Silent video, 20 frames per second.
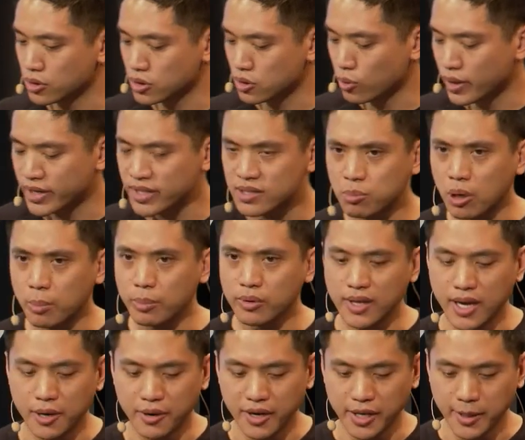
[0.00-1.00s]
So what is
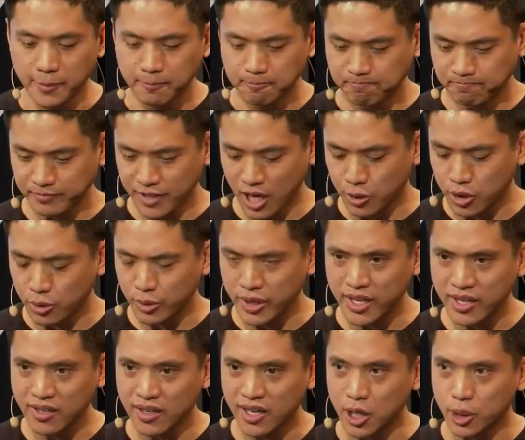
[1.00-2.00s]
popularity? How do
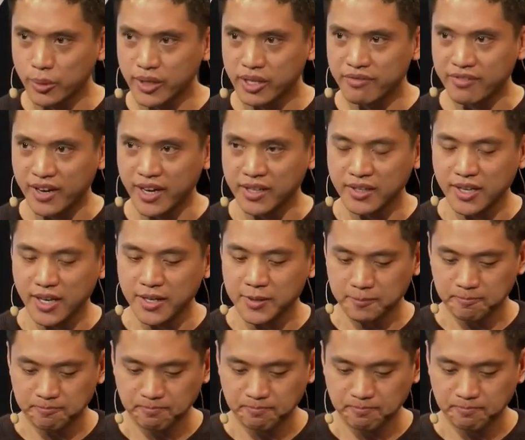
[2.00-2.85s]
we define that?